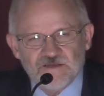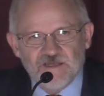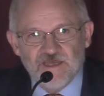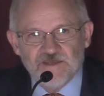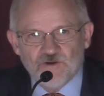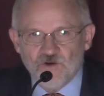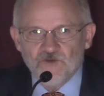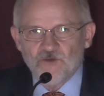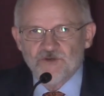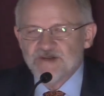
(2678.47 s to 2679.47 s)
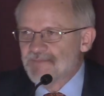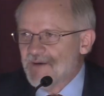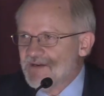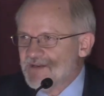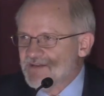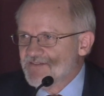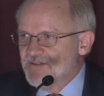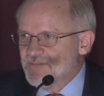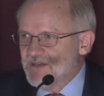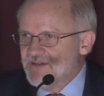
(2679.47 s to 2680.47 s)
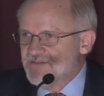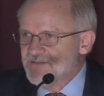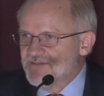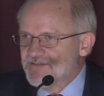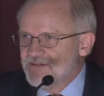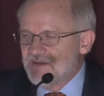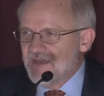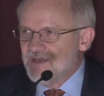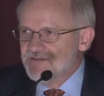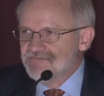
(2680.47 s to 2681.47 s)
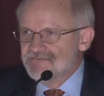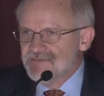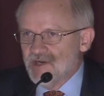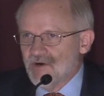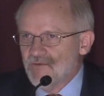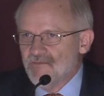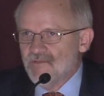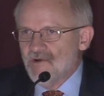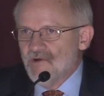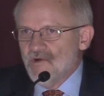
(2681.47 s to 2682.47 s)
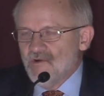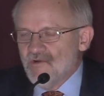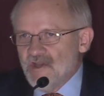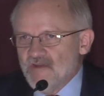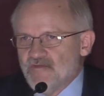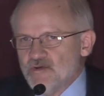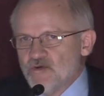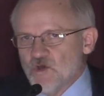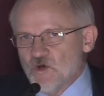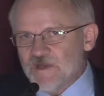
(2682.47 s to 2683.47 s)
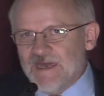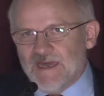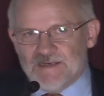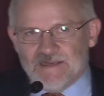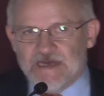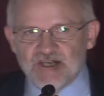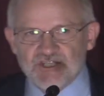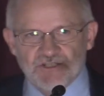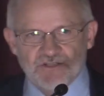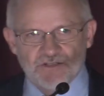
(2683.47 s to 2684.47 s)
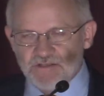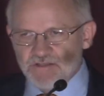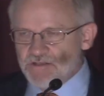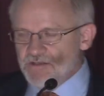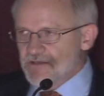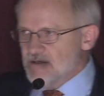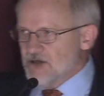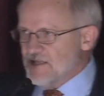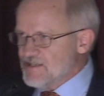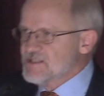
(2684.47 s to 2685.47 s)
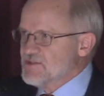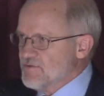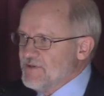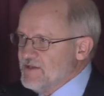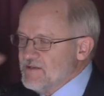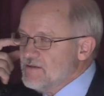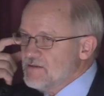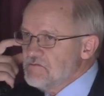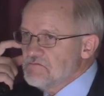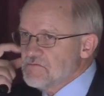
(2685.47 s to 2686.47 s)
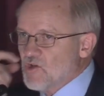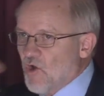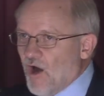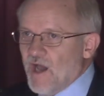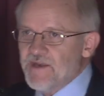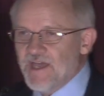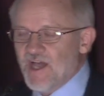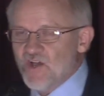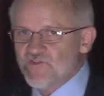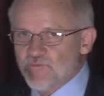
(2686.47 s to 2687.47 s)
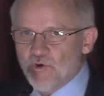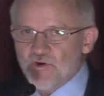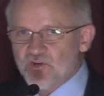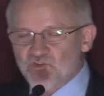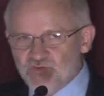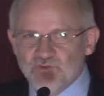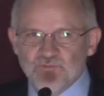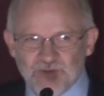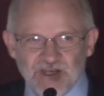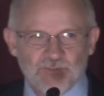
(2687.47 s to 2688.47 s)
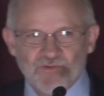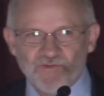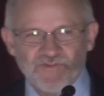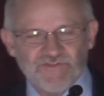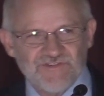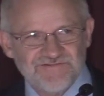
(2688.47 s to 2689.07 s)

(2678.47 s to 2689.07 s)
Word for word: and over responding in some cases. And you know, if you look at ancient history, God has worked through peoples